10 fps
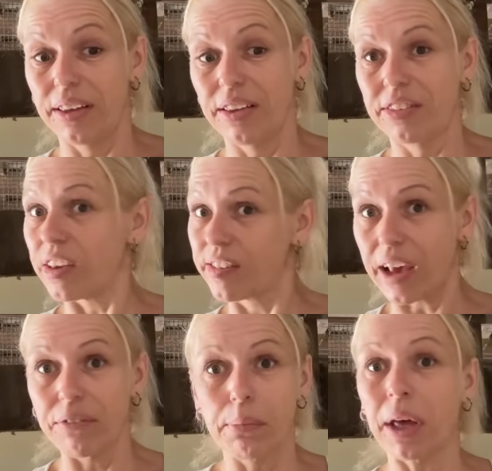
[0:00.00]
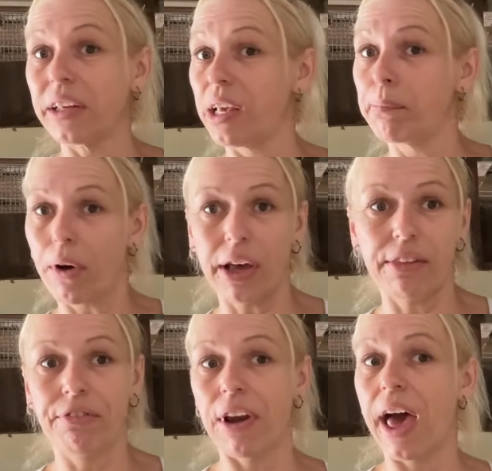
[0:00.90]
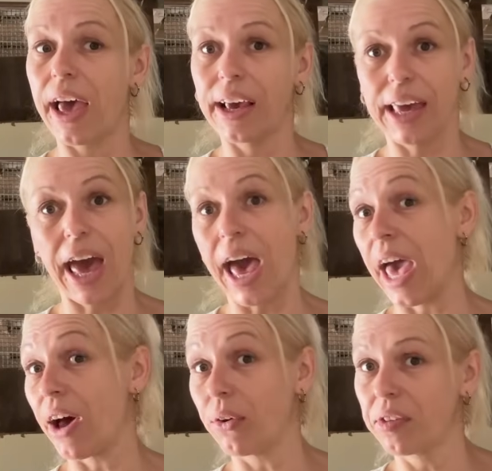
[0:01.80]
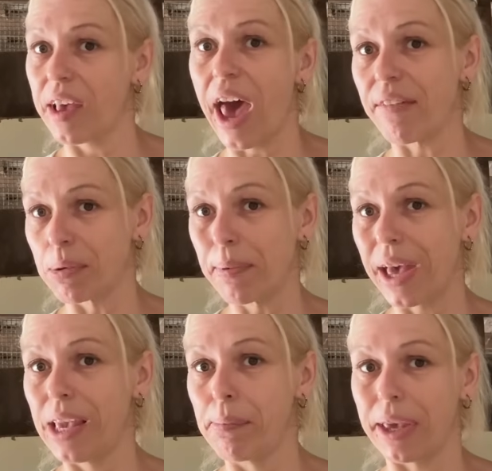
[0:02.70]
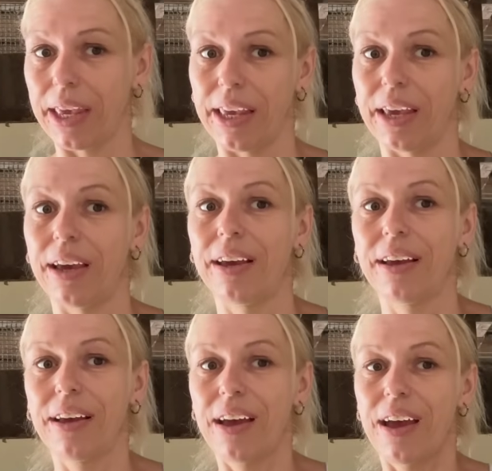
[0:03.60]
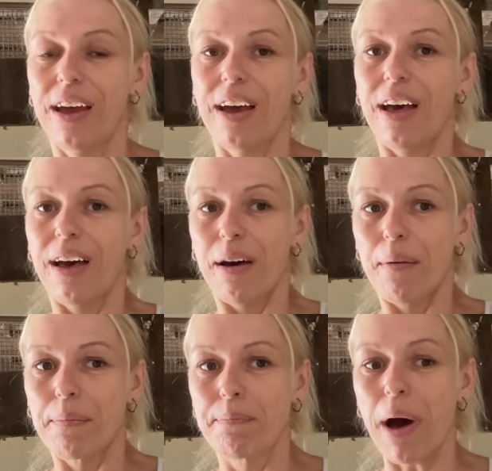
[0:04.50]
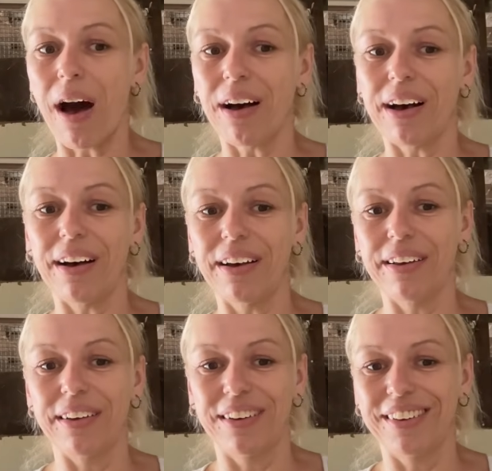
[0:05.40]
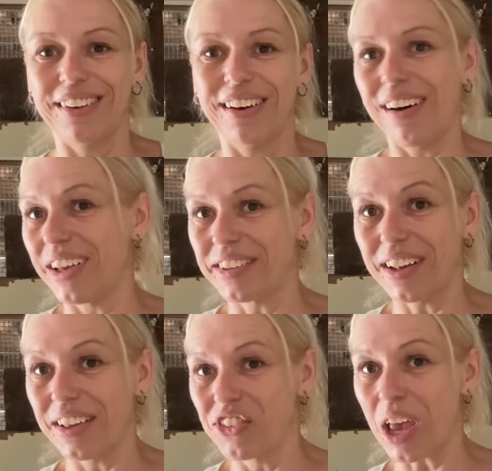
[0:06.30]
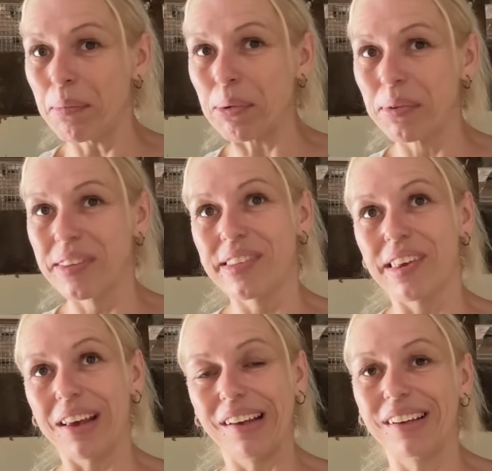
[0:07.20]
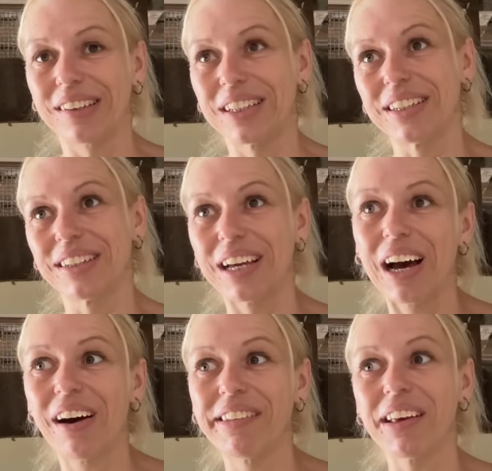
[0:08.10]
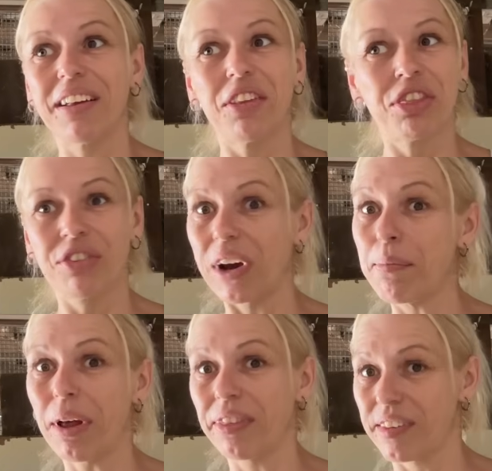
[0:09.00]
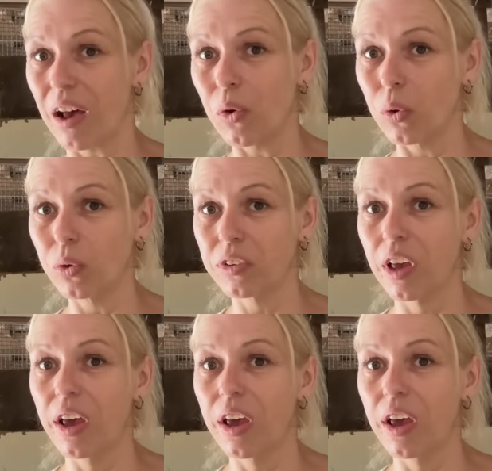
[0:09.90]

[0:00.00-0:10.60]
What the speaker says: to save the money, buy the flat, get a house, have a baby. But Jamie was, 3 months old,